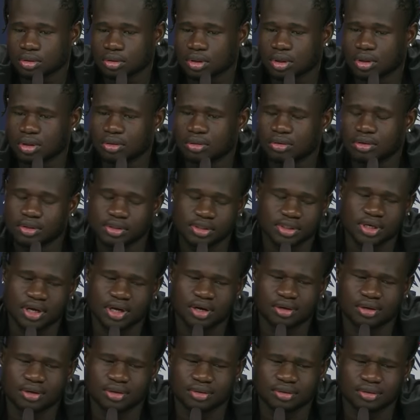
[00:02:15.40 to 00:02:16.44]
You know, it's
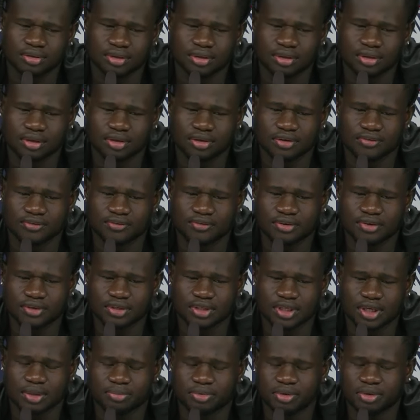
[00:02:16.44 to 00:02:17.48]
hard. You know, the
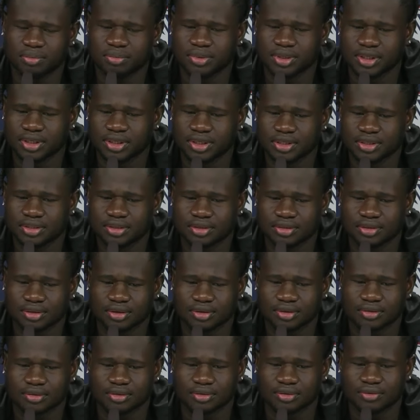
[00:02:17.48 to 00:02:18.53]
first couple of minutes, you
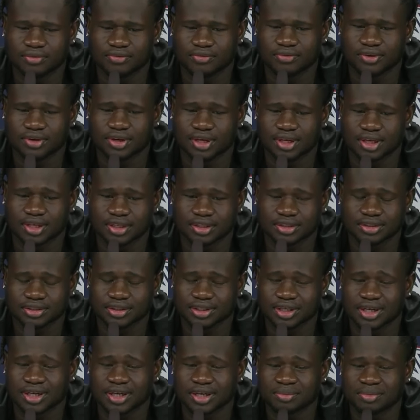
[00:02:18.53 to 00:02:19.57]
know, you feel like,
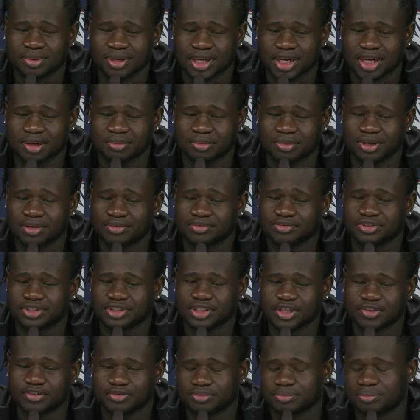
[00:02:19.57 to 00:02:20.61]
damn, like I'm out of
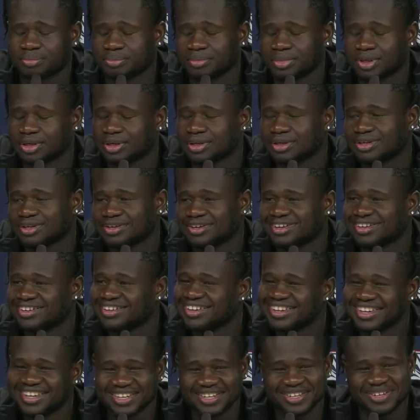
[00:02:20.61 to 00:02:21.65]
shape. But
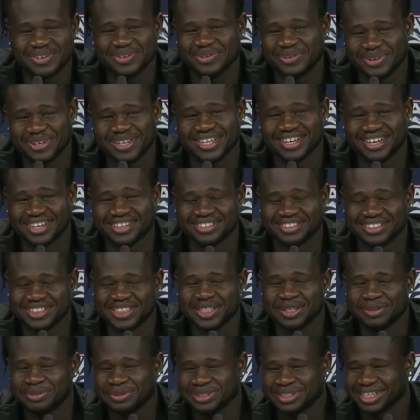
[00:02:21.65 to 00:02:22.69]
you really are in
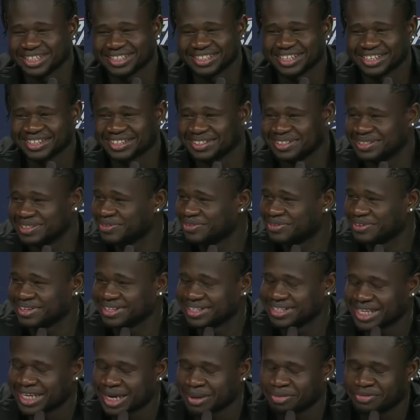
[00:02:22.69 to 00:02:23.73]
shape, just like a
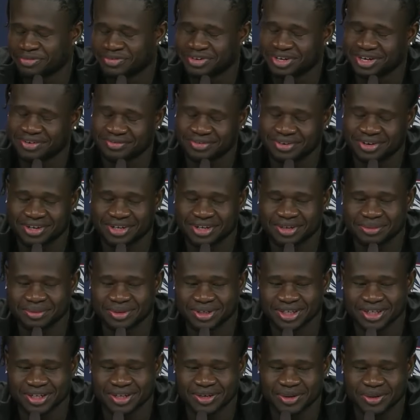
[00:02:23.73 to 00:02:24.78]
different type of
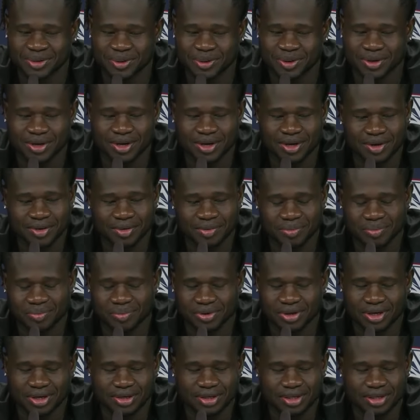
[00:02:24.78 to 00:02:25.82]
environment, you know.
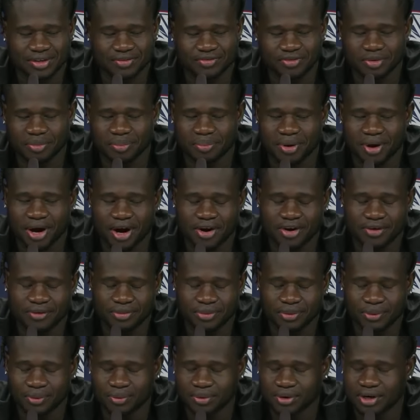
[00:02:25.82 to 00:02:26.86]
But if you power
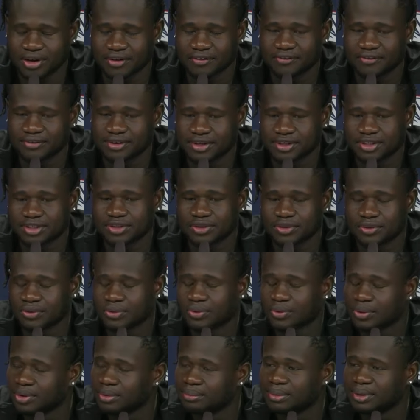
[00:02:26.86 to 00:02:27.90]
through that first
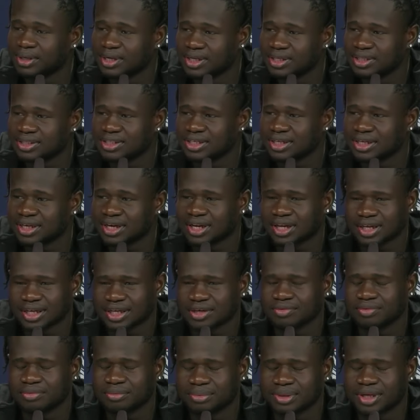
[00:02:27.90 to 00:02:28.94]
2-3 minutes, then, like,
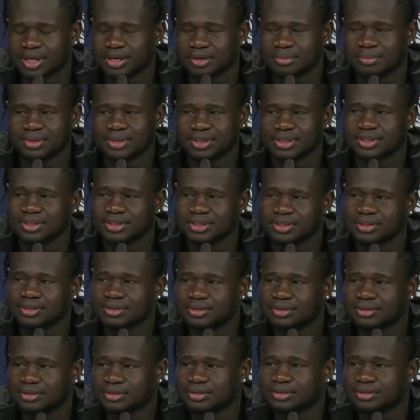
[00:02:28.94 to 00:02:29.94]
it will become easy.